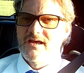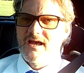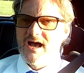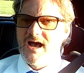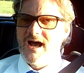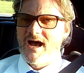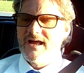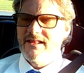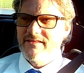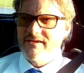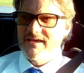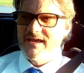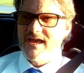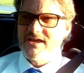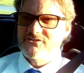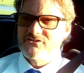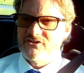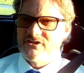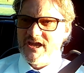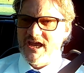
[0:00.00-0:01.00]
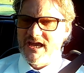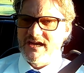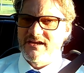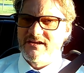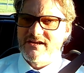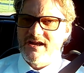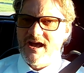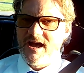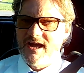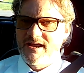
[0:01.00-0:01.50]
highly educated,
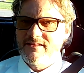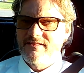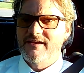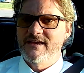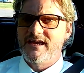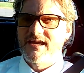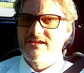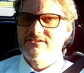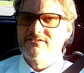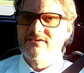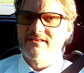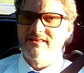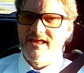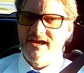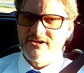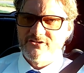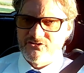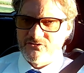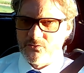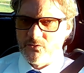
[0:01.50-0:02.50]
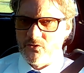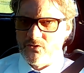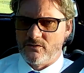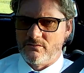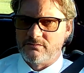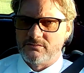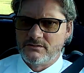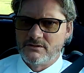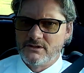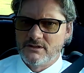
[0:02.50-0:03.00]
highly intellectual